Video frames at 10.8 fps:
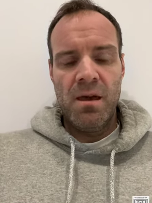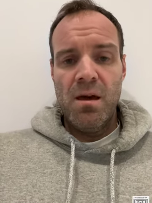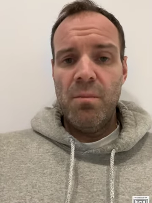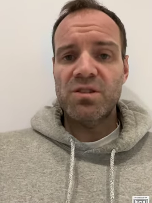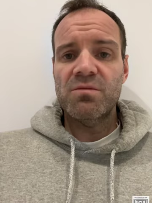
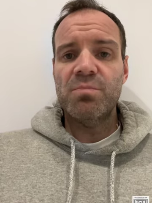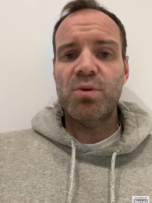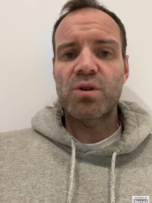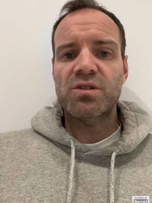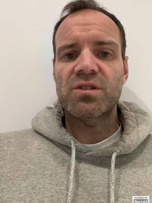But it's
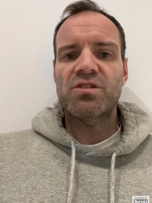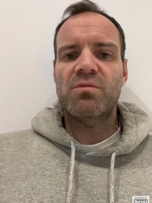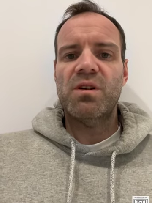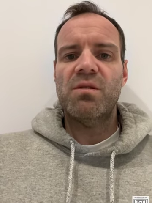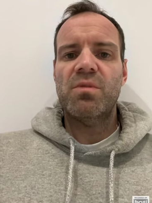important to
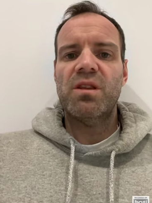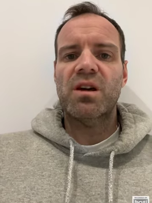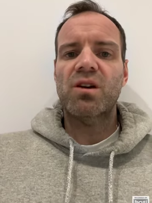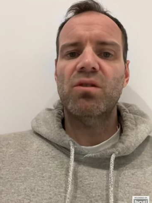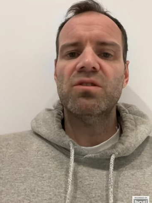remember
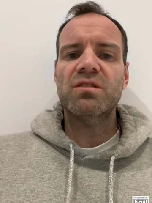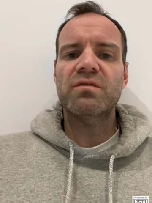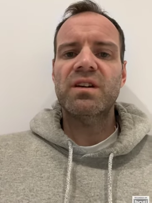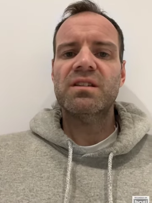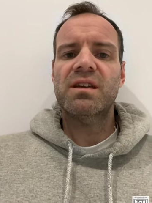that
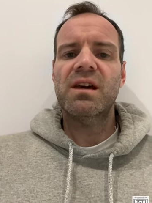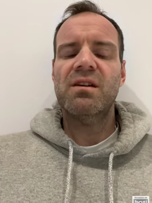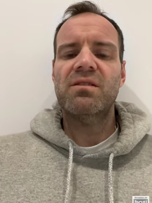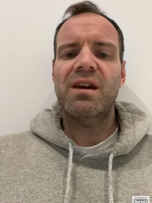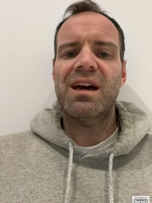cultivating
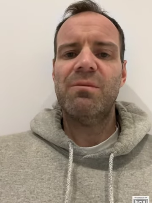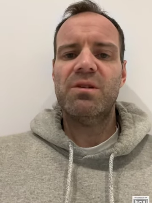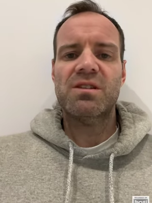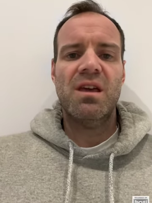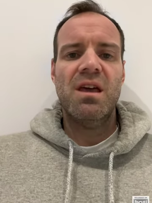healthy
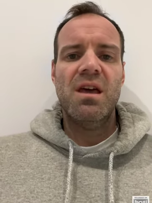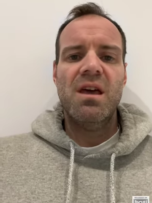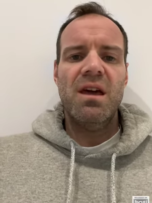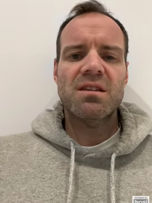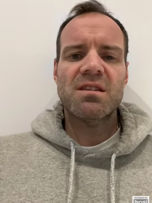habits
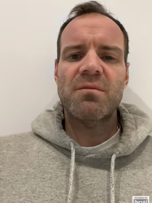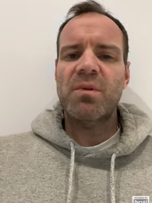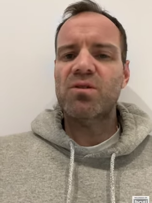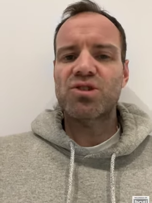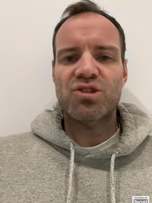isn't
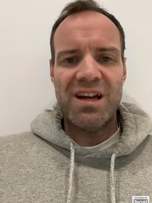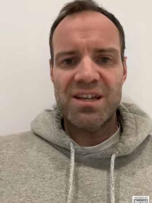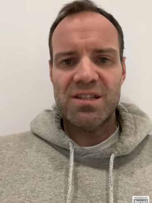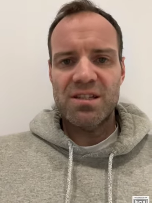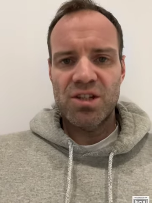about
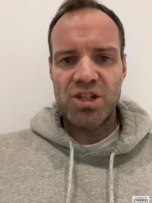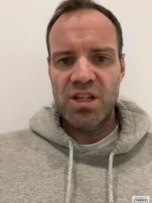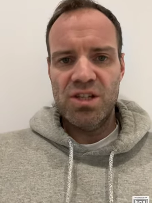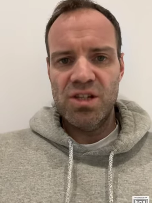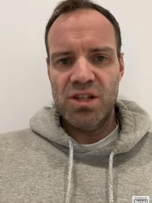drastic
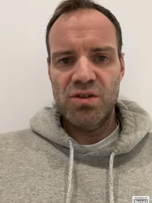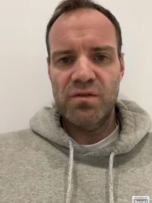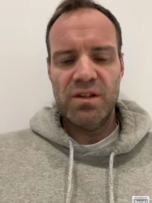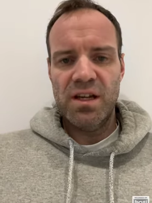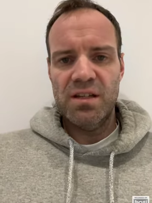changes
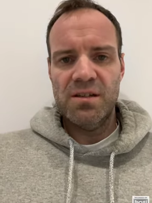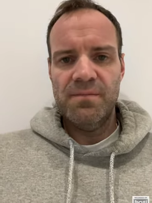overnight.